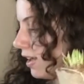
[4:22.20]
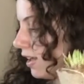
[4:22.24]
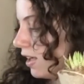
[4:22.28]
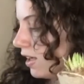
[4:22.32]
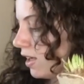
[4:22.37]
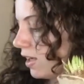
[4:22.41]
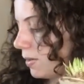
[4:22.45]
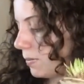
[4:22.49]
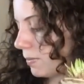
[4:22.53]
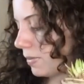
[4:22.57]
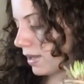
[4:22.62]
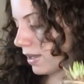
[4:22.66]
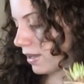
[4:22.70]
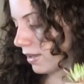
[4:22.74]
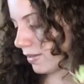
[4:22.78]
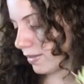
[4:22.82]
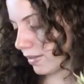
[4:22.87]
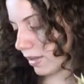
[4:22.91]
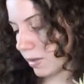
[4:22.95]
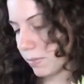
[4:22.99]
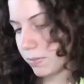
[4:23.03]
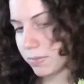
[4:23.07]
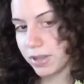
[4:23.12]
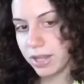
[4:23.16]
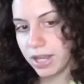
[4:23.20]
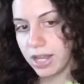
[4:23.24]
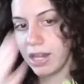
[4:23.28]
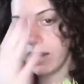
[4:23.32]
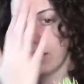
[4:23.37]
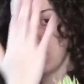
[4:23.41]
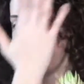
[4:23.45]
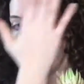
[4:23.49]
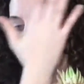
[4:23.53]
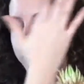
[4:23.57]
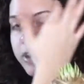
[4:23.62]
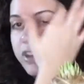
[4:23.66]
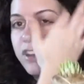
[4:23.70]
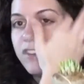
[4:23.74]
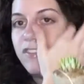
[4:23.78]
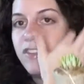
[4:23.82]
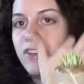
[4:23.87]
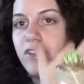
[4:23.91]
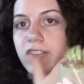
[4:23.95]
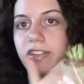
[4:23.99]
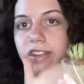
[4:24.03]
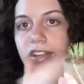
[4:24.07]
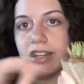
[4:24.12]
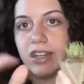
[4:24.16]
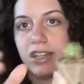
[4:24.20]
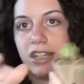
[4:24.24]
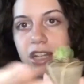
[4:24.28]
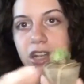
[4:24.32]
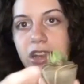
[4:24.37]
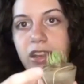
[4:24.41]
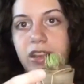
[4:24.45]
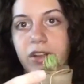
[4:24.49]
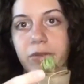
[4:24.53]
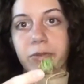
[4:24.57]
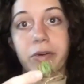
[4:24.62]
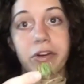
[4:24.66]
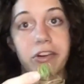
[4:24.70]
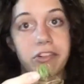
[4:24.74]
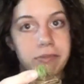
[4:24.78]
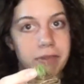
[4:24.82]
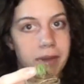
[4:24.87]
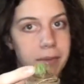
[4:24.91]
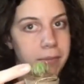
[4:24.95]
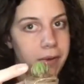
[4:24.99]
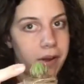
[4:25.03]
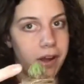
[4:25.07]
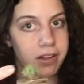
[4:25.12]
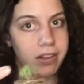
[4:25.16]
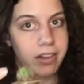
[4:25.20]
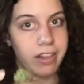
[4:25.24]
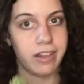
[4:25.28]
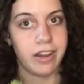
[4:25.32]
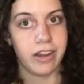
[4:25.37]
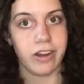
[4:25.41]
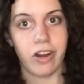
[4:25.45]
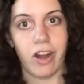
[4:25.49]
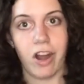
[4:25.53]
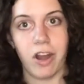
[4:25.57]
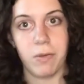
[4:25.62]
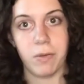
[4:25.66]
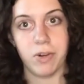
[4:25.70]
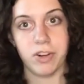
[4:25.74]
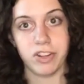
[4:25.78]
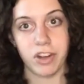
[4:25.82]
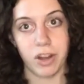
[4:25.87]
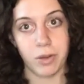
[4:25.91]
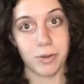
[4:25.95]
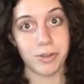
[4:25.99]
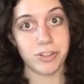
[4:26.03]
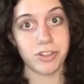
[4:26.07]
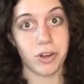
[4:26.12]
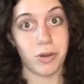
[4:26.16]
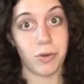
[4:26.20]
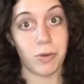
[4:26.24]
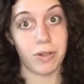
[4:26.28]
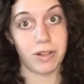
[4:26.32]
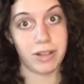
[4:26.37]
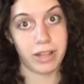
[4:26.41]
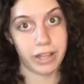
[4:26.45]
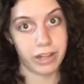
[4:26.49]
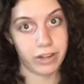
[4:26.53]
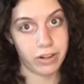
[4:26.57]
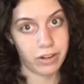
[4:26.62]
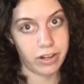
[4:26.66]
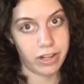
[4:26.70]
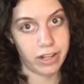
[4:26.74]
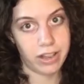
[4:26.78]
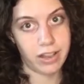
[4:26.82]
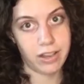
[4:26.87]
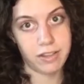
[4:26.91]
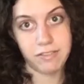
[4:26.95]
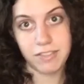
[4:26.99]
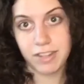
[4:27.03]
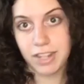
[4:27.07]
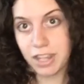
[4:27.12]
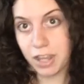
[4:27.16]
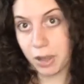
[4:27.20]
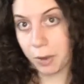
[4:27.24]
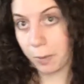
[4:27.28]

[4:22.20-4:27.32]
because I'm planning on putting a few succulents in one of my pots that I got, which I will show later in the video.